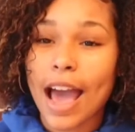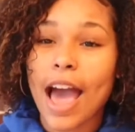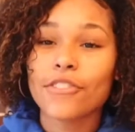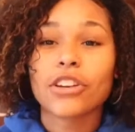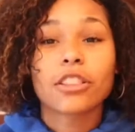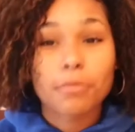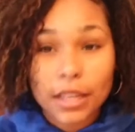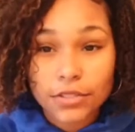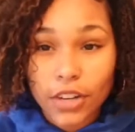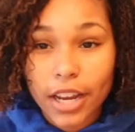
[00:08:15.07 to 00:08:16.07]
I have another
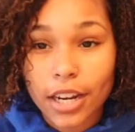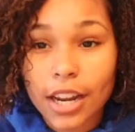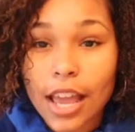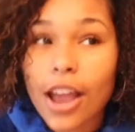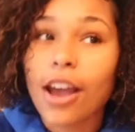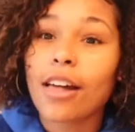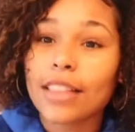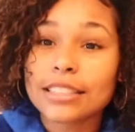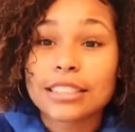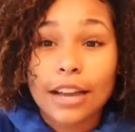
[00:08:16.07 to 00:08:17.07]
best friend,
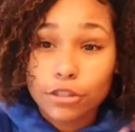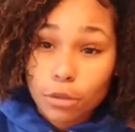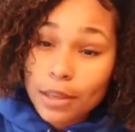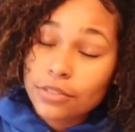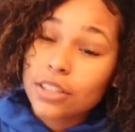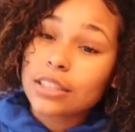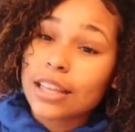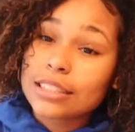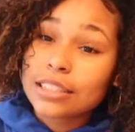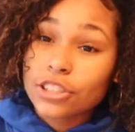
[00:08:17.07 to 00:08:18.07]
Alexis. I have two best friends,
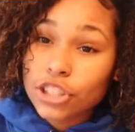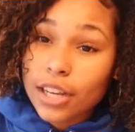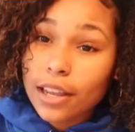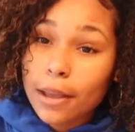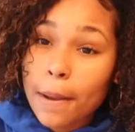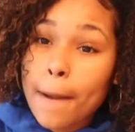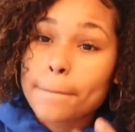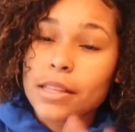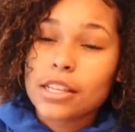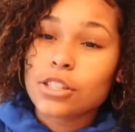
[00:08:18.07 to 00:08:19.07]
Alexis and Jenna.
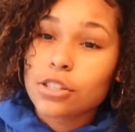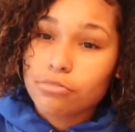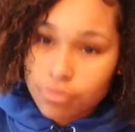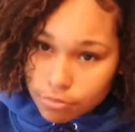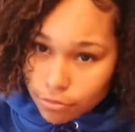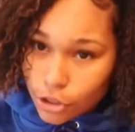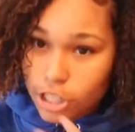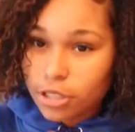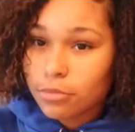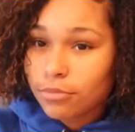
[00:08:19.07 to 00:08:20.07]
But this
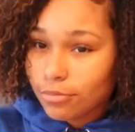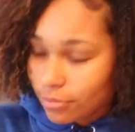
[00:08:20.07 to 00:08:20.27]
question